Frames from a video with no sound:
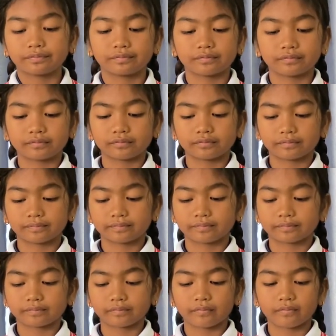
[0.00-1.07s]

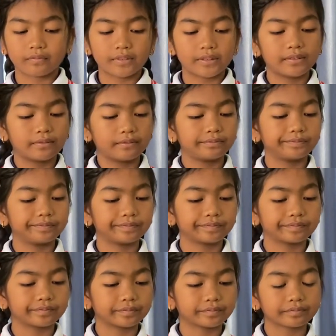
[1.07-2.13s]

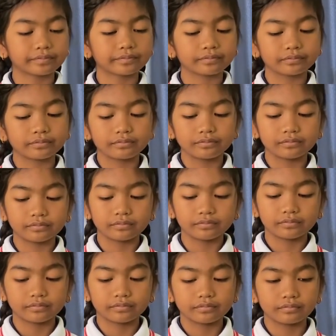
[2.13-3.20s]

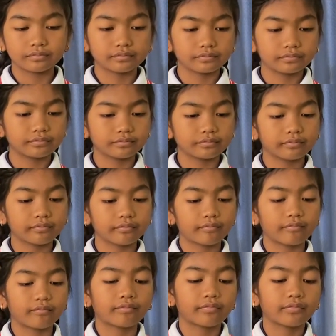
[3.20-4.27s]

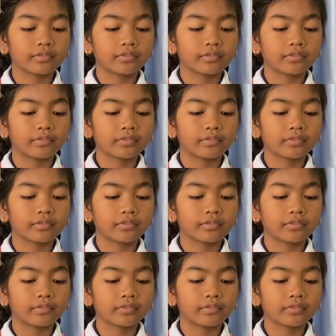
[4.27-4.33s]
[no speech]